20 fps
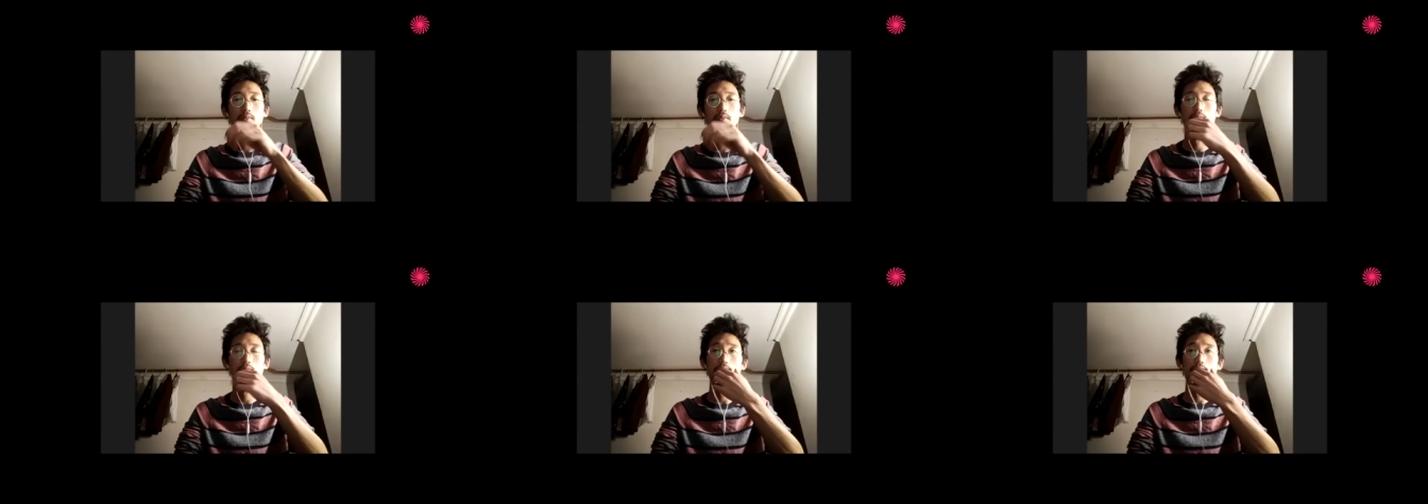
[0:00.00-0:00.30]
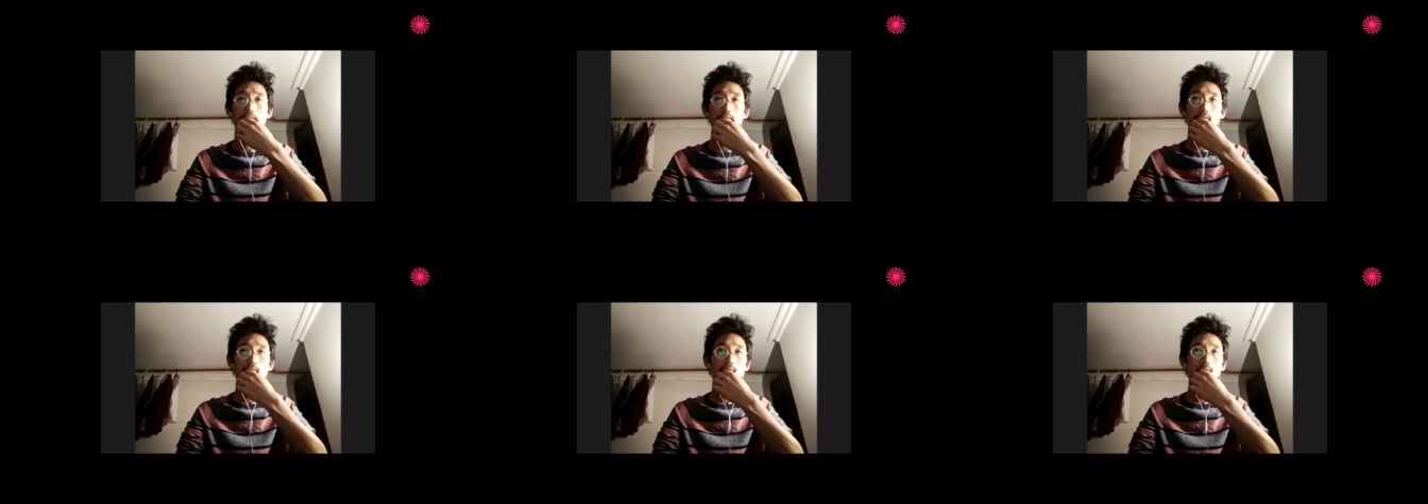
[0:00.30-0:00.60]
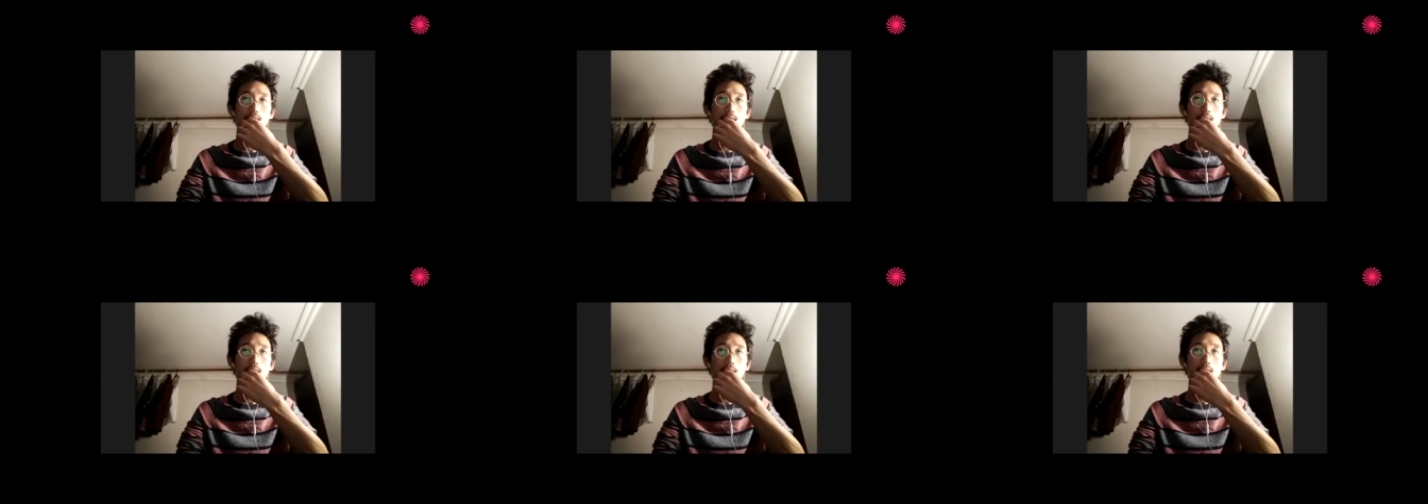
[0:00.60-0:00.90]

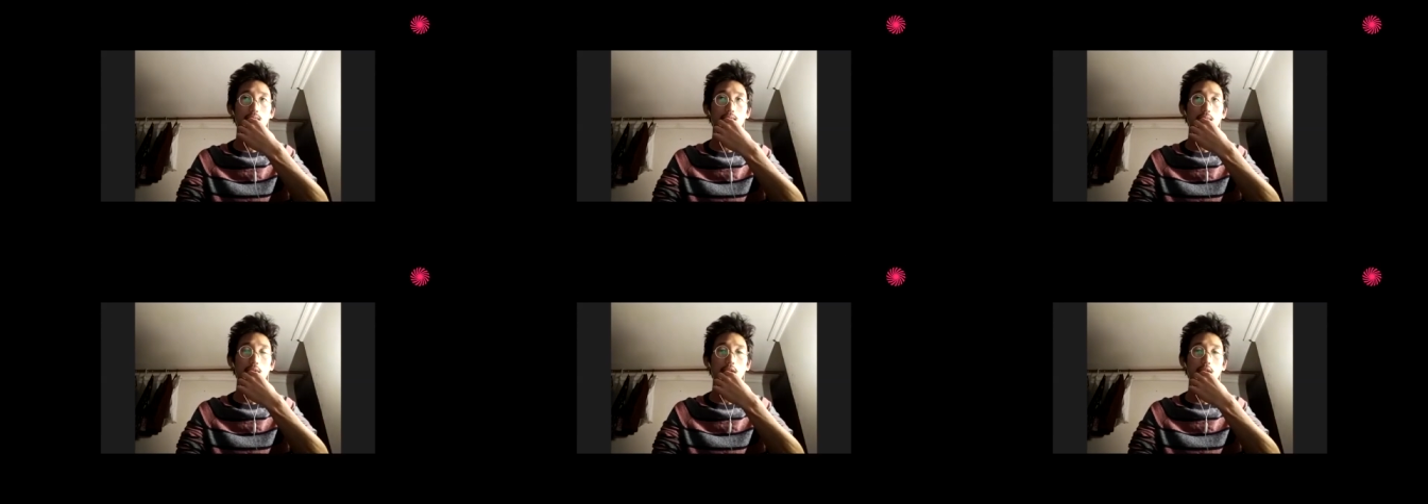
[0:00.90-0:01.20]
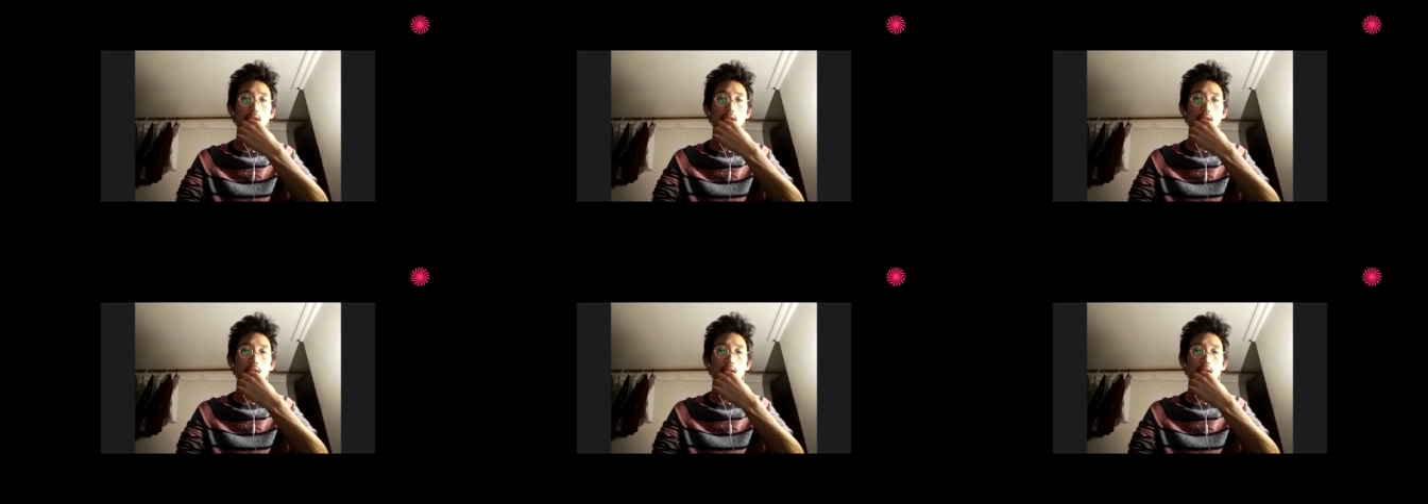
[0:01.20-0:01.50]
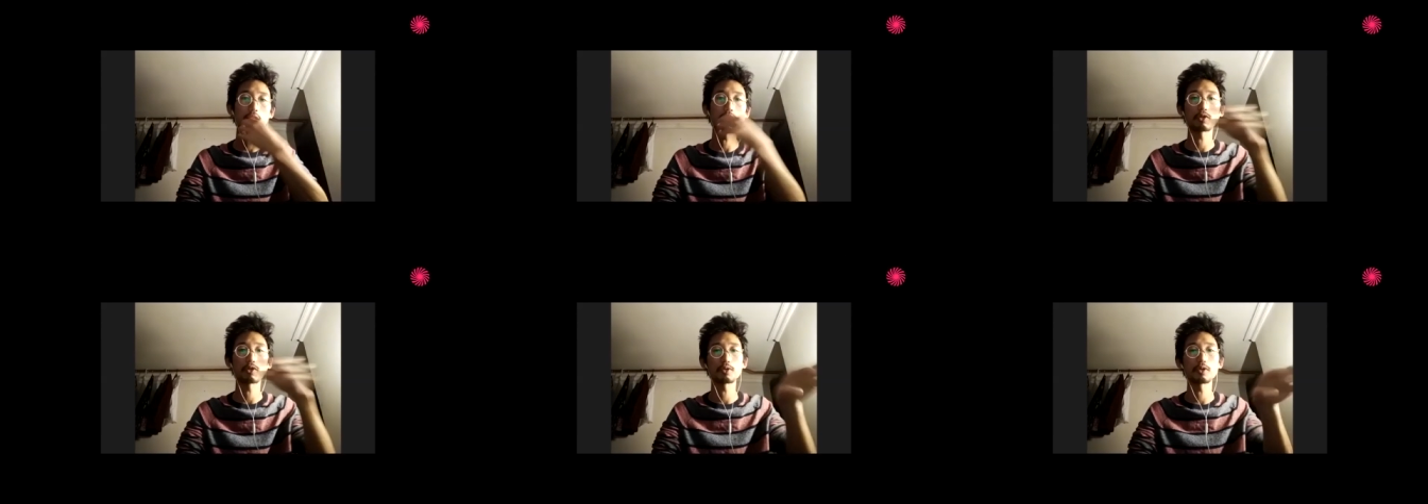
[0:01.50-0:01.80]
um, like
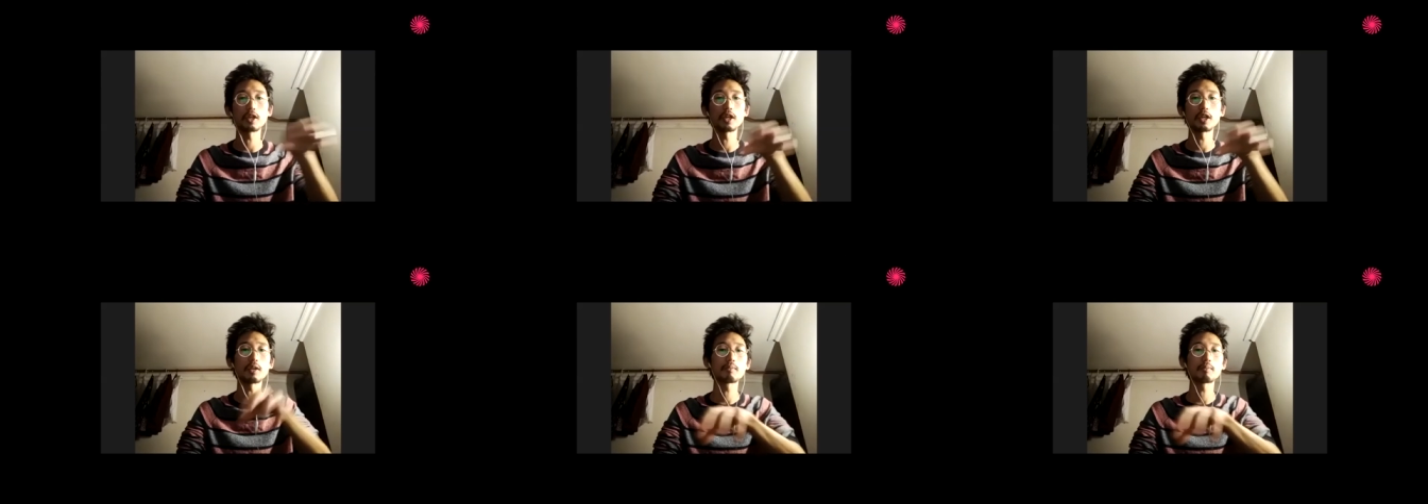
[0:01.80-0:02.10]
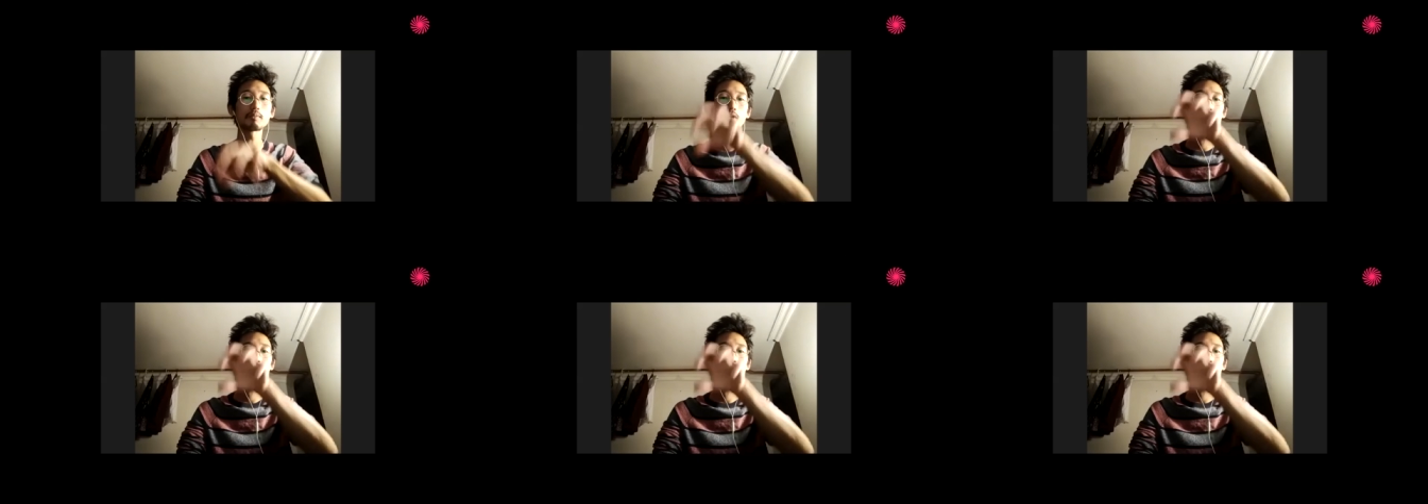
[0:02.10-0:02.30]
a three